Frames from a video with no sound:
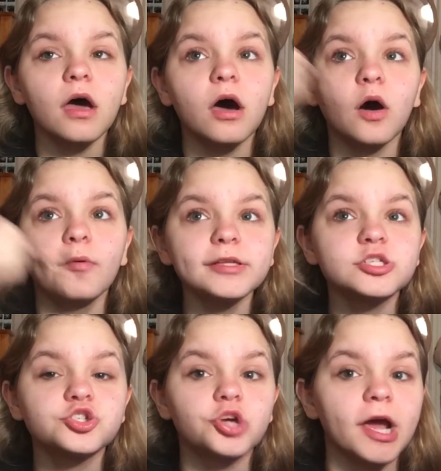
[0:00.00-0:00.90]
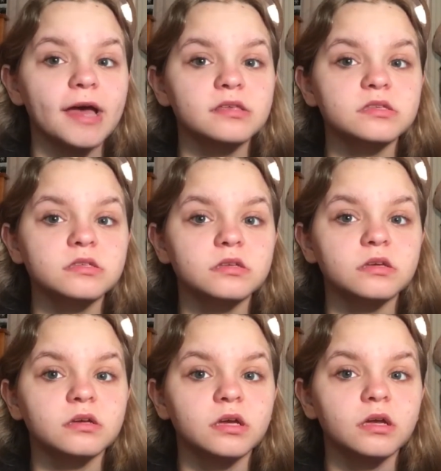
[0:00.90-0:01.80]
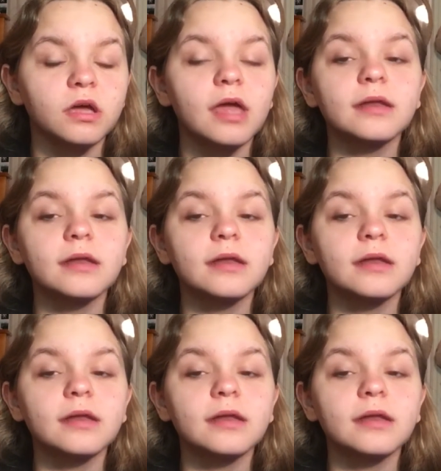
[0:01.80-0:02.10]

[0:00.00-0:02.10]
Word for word: always dressed and